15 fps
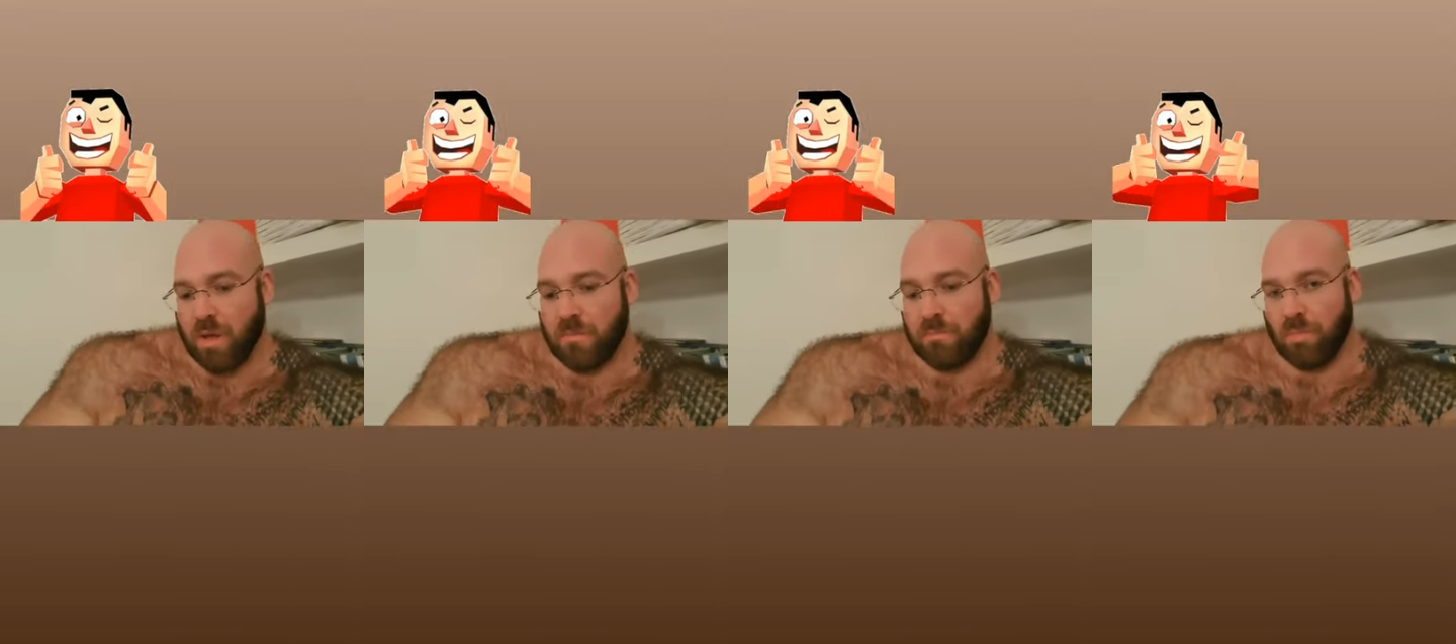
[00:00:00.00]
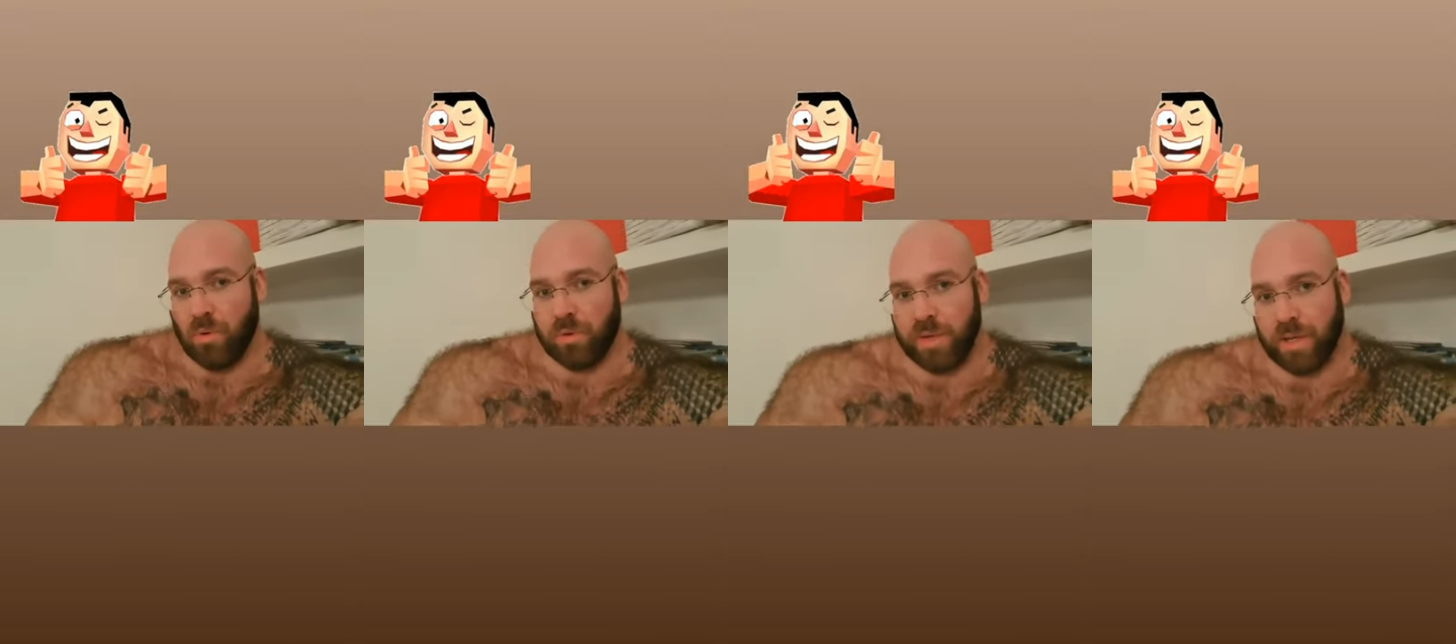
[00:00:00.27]

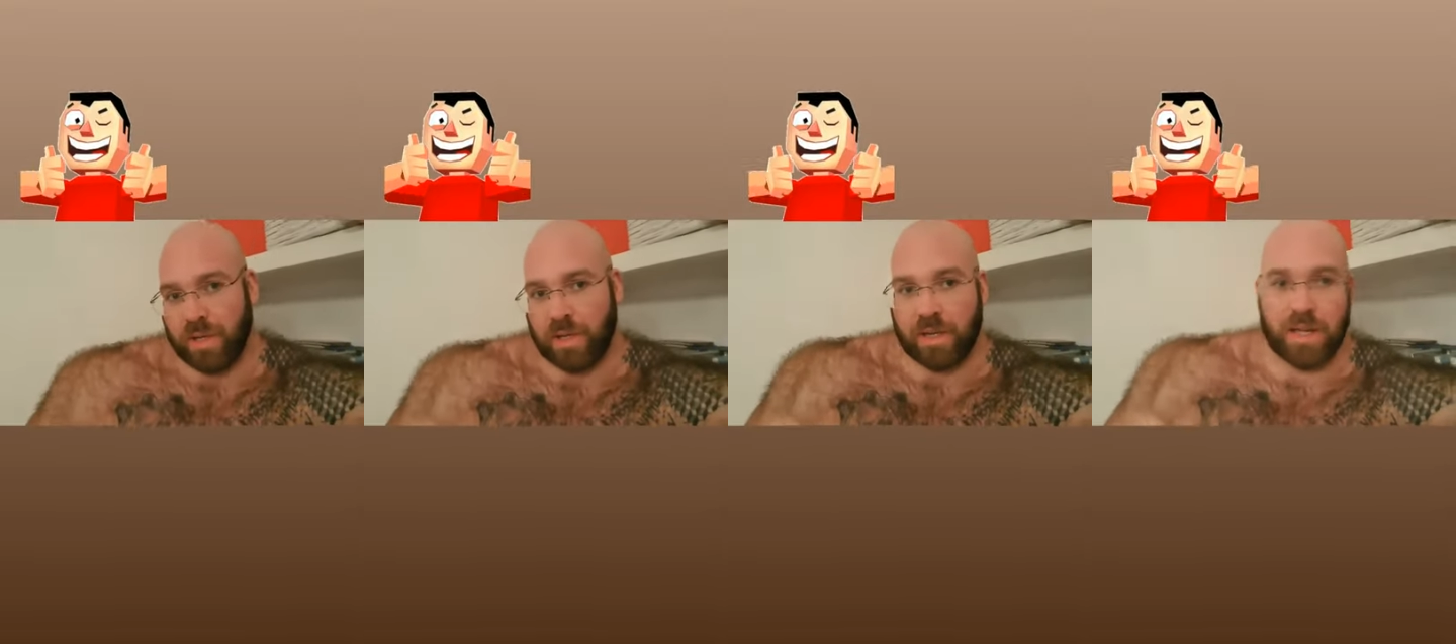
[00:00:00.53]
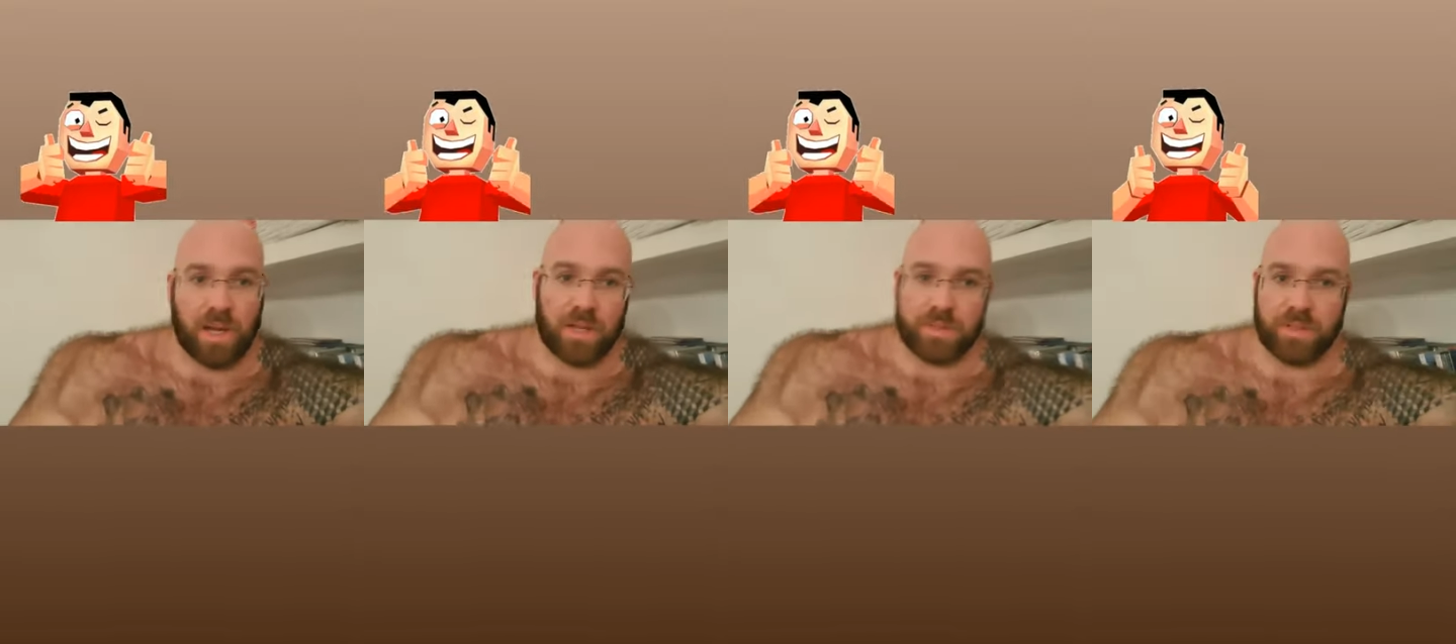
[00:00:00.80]
morning
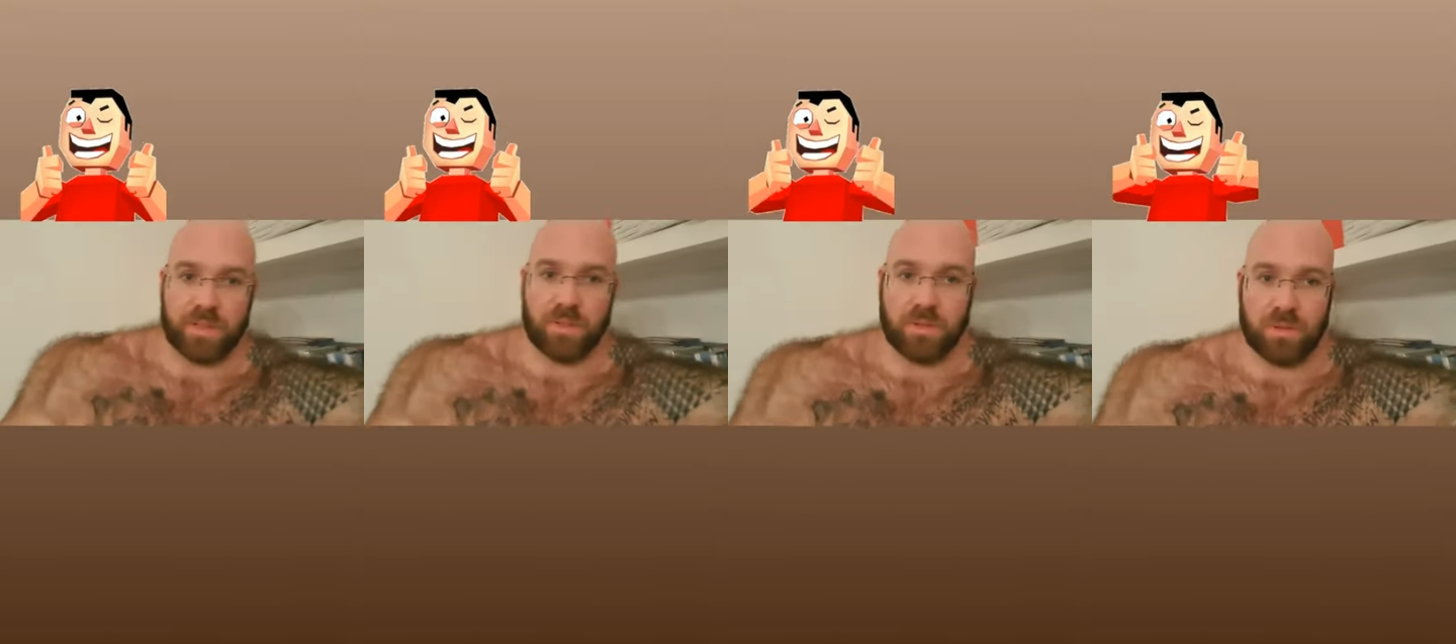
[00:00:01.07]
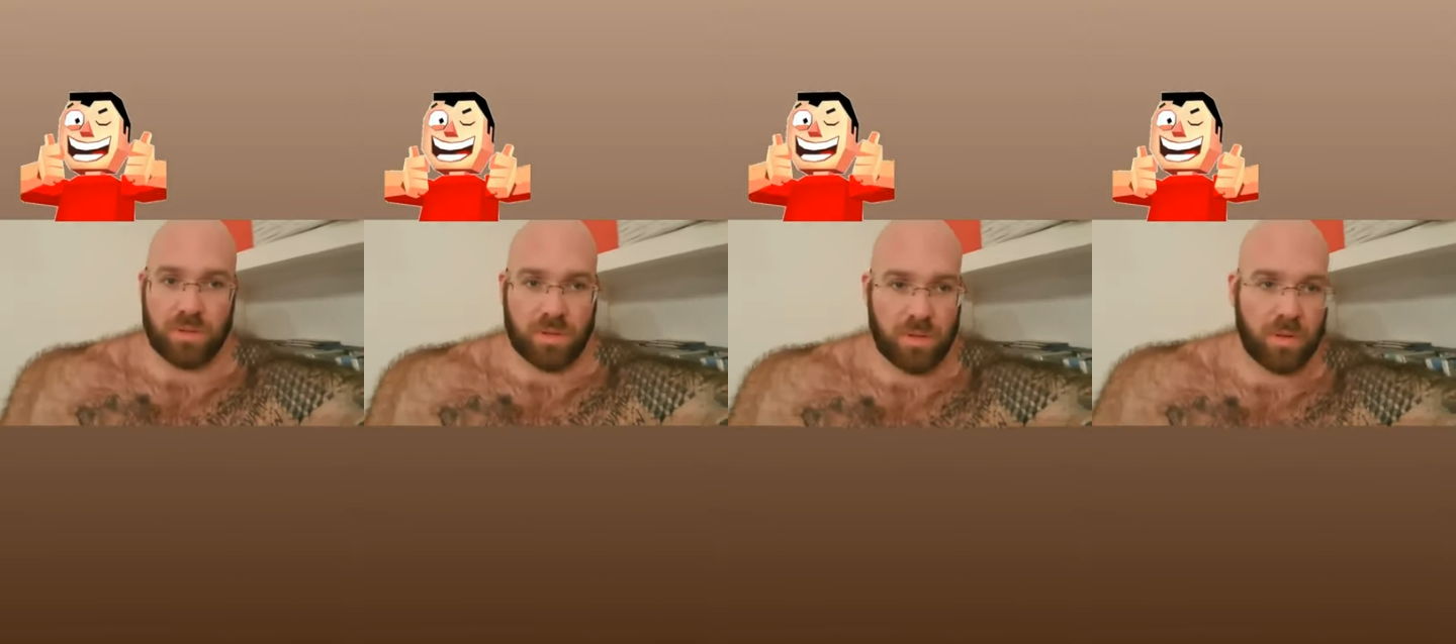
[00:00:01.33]
cardio,
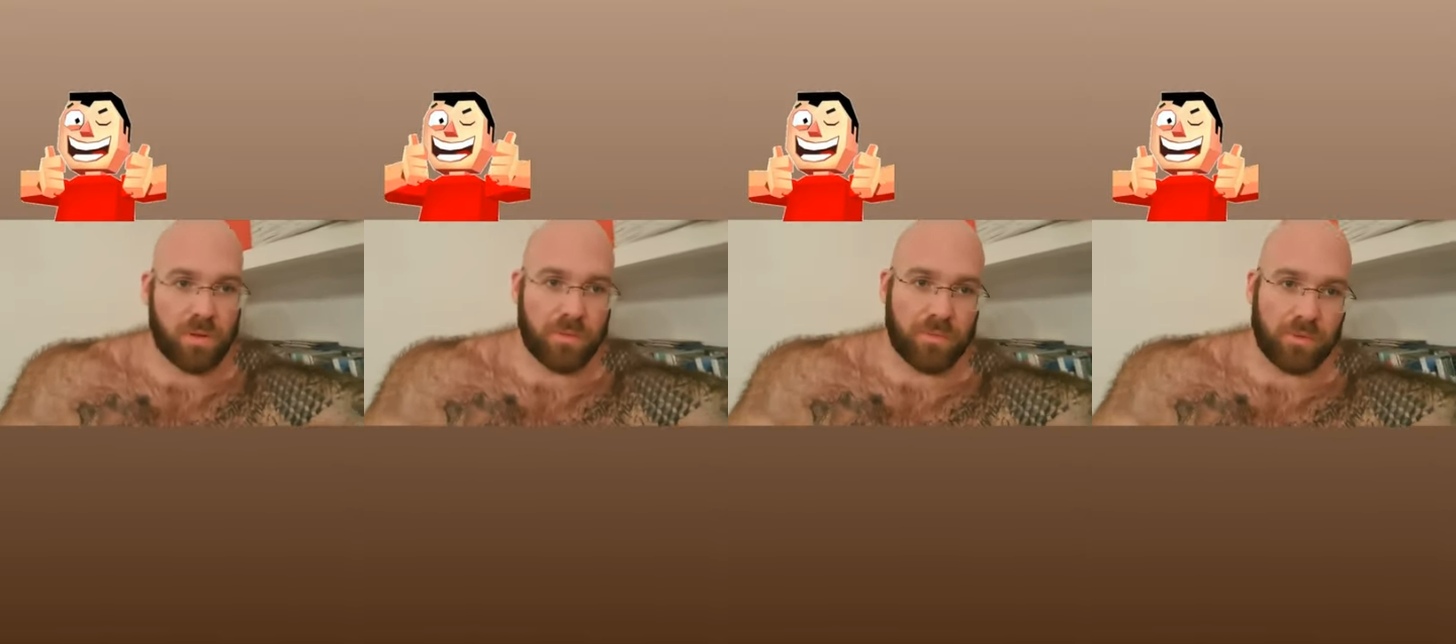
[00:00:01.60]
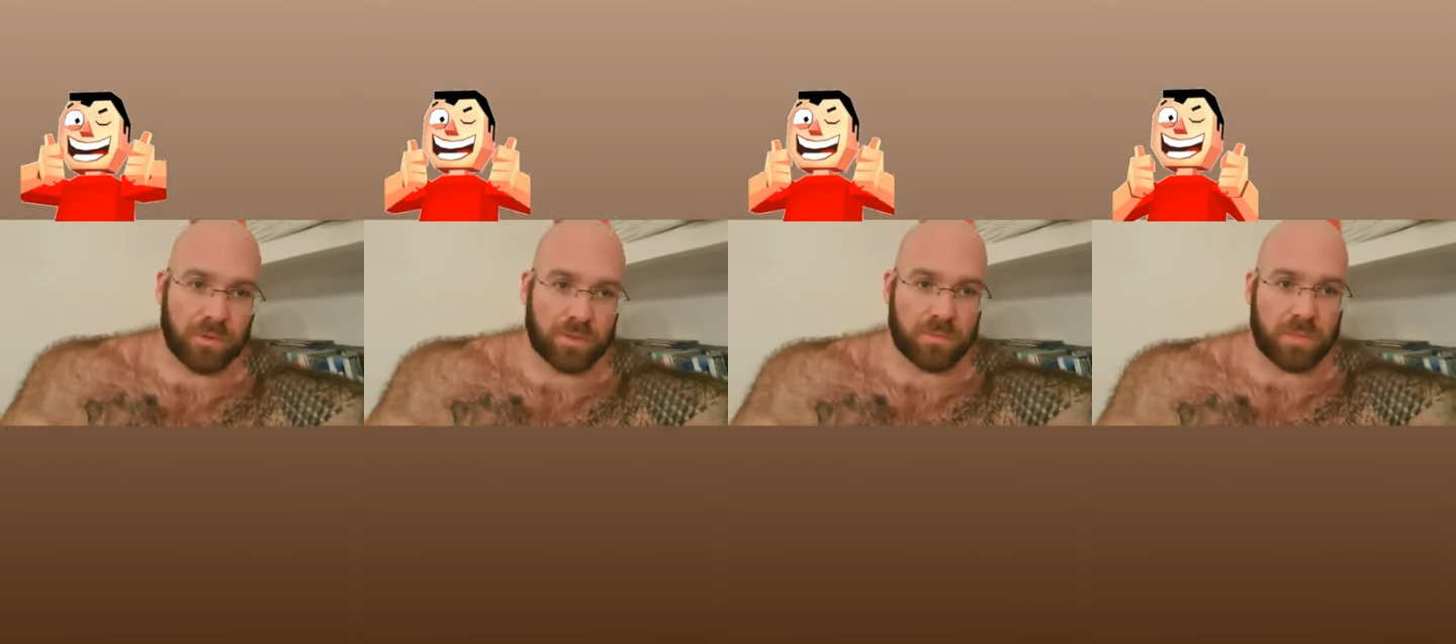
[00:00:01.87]

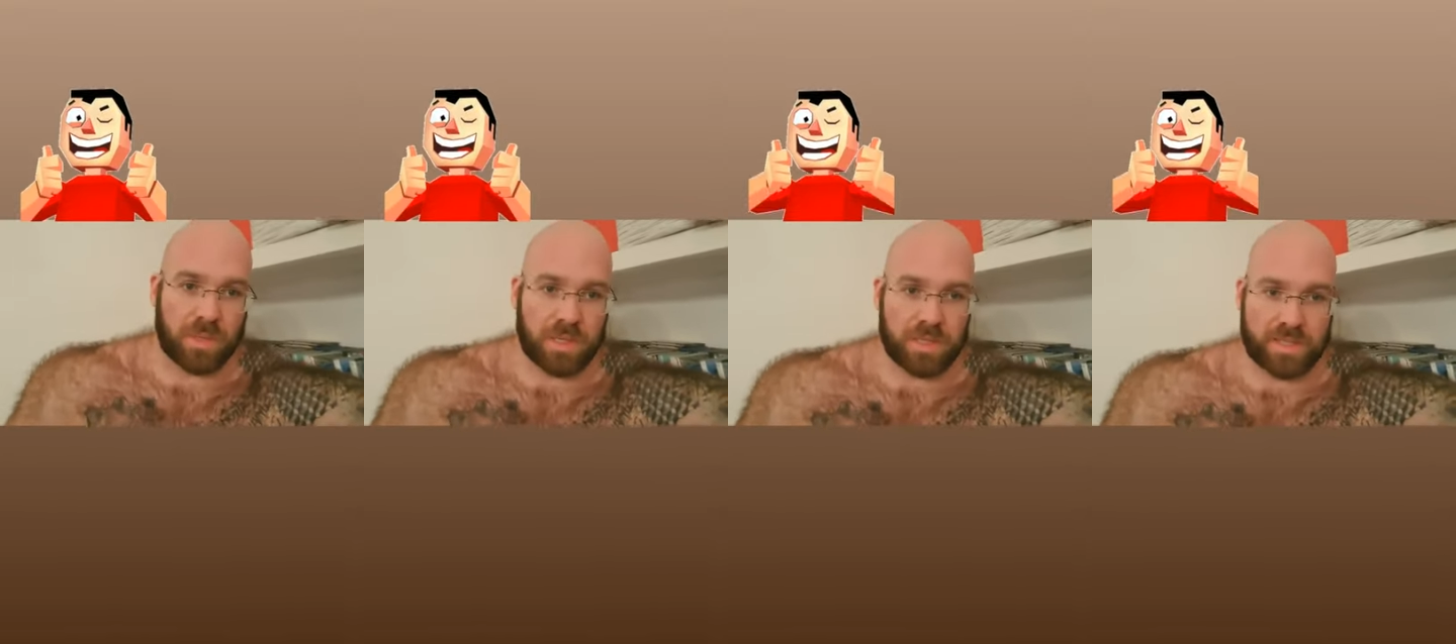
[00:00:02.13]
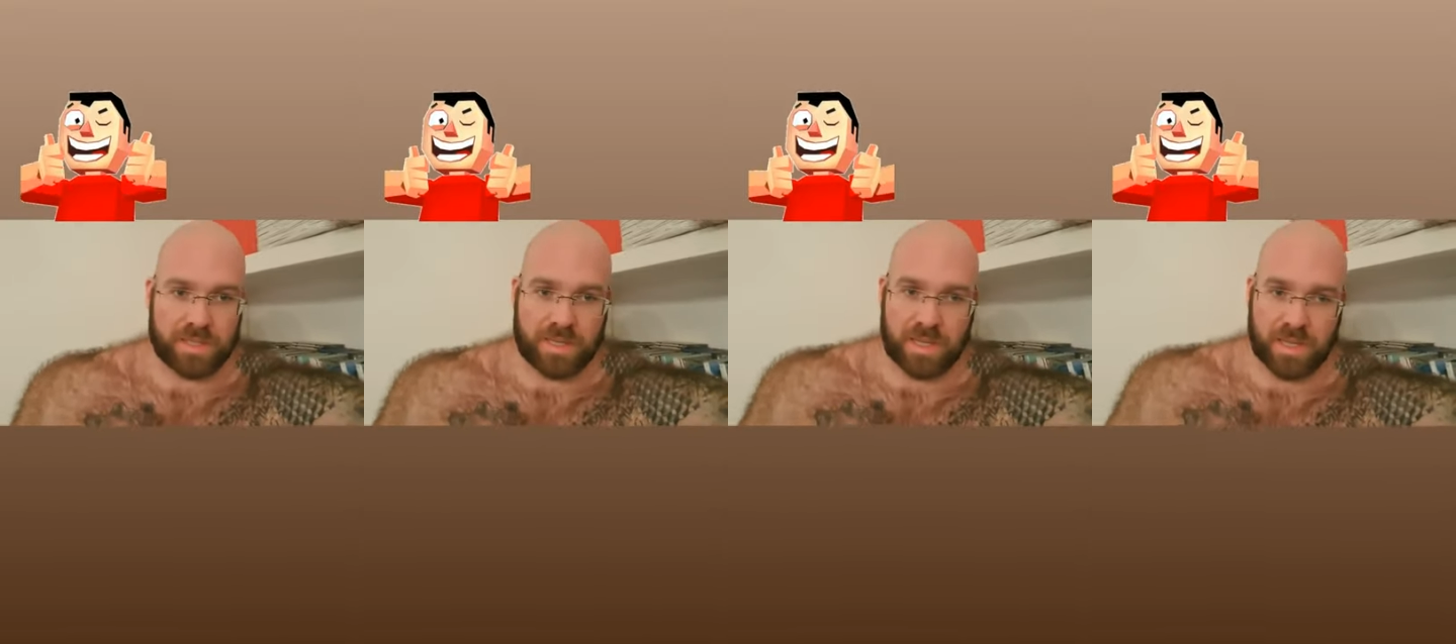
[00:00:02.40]
40
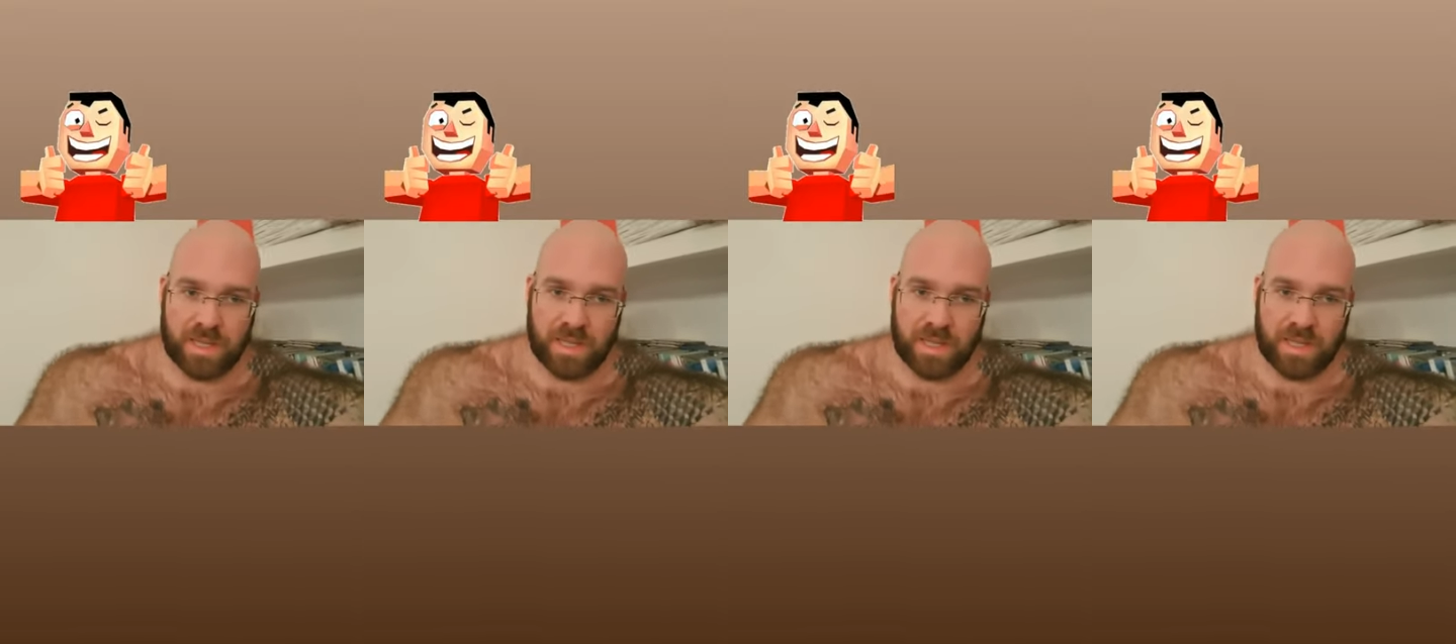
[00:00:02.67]
minutes